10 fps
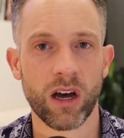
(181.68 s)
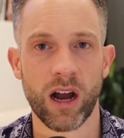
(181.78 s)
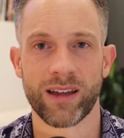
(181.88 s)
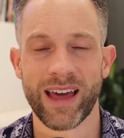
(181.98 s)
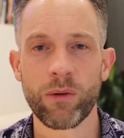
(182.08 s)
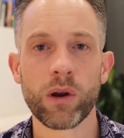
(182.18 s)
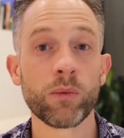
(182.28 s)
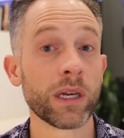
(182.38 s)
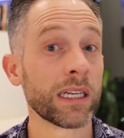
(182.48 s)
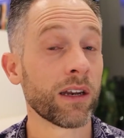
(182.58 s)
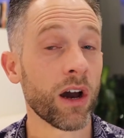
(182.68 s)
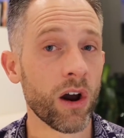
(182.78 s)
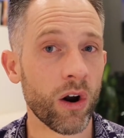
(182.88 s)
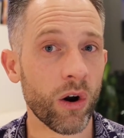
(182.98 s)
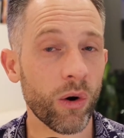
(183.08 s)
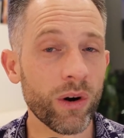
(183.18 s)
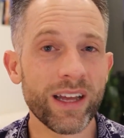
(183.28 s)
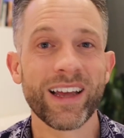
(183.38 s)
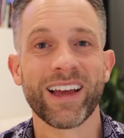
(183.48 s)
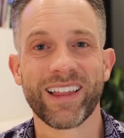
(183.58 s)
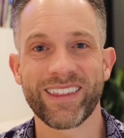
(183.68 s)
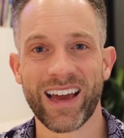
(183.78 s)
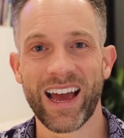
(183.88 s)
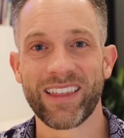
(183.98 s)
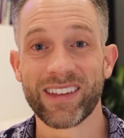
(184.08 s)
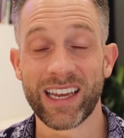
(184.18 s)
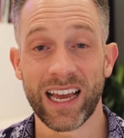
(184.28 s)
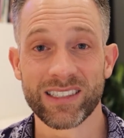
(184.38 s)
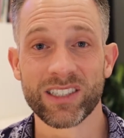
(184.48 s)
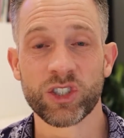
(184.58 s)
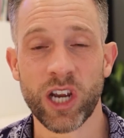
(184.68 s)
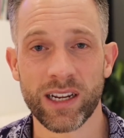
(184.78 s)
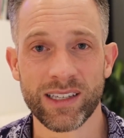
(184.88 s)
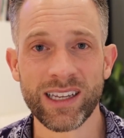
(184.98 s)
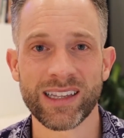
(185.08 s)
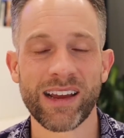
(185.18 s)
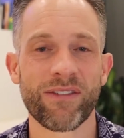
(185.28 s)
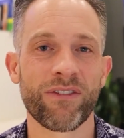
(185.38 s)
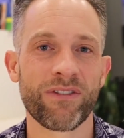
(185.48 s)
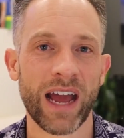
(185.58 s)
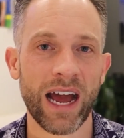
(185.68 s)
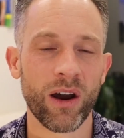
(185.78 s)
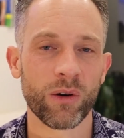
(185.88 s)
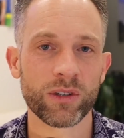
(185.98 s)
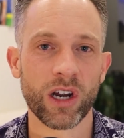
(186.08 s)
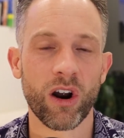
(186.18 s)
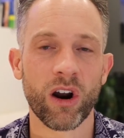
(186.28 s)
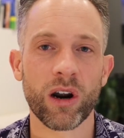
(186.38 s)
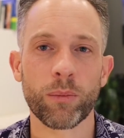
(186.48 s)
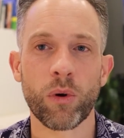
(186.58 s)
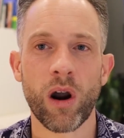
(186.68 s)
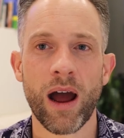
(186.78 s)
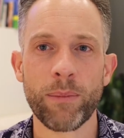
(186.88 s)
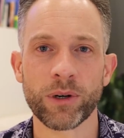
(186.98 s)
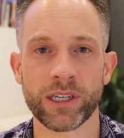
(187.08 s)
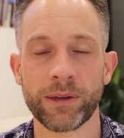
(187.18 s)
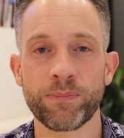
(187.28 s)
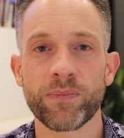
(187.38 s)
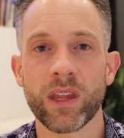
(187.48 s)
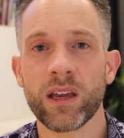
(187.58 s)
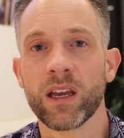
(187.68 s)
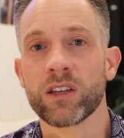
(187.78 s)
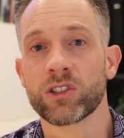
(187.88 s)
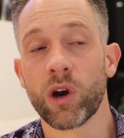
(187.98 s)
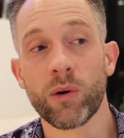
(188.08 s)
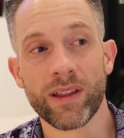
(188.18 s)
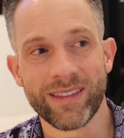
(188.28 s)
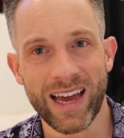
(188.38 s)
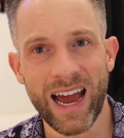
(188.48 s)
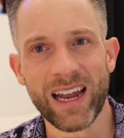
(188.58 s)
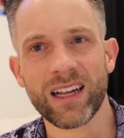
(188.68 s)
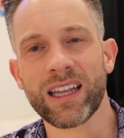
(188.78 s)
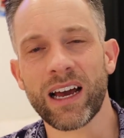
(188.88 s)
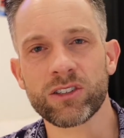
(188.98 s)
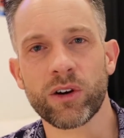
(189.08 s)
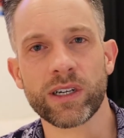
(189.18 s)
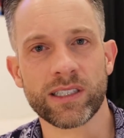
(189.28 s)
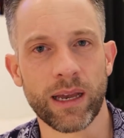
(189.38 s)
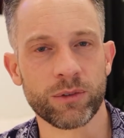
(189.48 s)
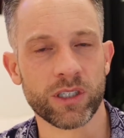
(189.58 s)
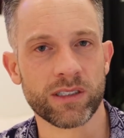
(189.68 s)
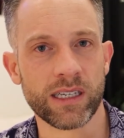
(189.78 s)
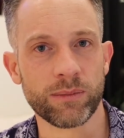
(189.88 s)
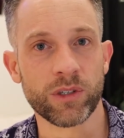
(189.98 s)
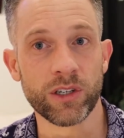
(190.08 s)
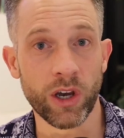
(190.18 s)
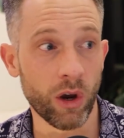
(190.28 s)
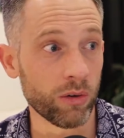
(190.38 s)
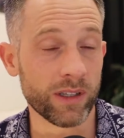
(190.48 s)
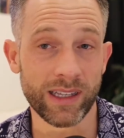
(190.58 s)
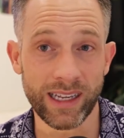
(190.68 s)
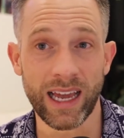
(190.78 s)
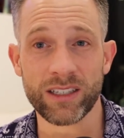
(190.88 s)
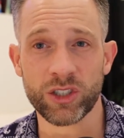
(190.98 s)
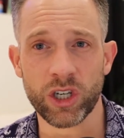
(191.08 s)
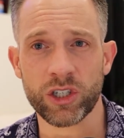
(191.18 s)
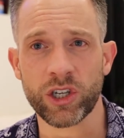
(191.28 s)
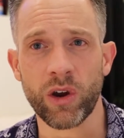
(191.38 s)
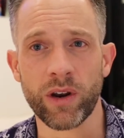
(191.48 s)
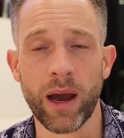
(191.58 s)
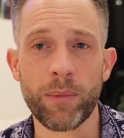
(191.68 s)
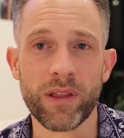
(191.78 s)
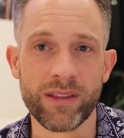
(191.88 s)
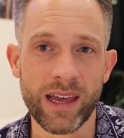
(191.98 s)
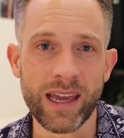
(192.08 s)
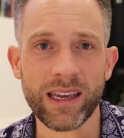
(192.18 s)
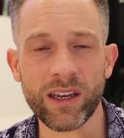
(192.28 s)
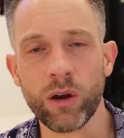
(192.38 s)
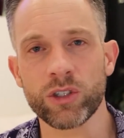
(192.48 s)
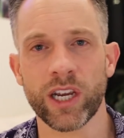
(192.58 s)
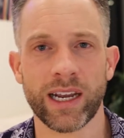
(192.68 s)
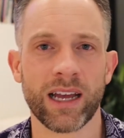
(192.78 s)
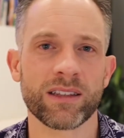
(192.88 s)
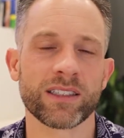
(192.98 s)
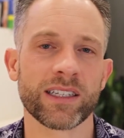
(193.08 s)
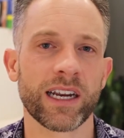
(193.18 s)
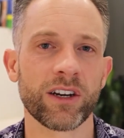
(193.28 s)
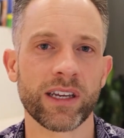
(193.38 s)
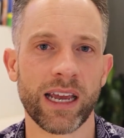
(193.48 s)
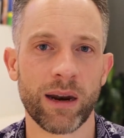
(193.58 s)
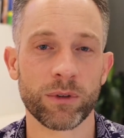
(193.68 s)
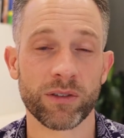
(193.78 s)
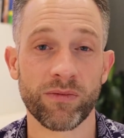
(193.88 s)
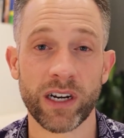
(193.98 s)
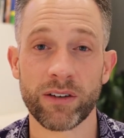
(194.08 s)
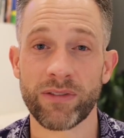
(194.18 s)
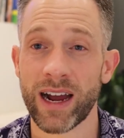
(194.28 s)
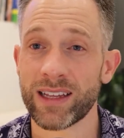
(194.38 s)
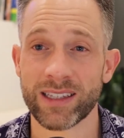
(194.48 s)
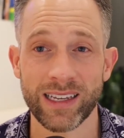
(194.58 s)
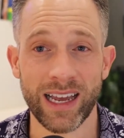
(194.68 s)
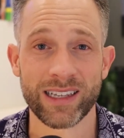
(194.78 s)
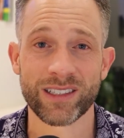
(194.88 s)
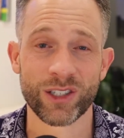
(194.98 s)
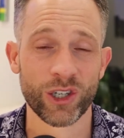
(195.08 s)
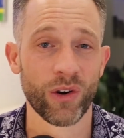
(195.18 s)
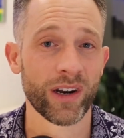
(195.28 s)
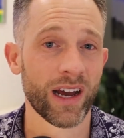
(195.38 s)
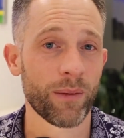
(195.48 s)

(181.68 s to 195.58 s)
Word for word: lock. That way, we know that the guest has checked in, they have found our property. So that allows our receptionist team to know that the guest just showed up. They can go check out the security cameras and verify that the guest is showing